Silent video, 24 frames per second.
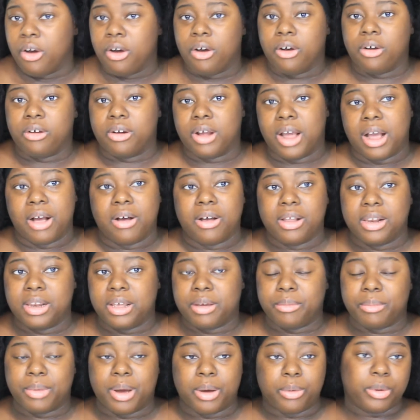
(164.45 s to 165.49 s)
on how I lay
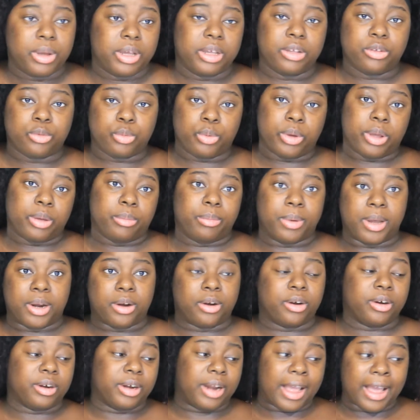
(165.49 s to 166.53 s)
my wigs way
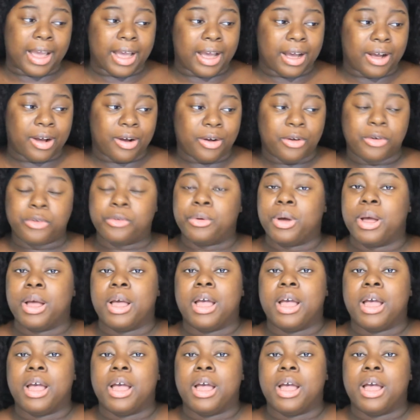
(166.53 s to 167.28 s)
better now.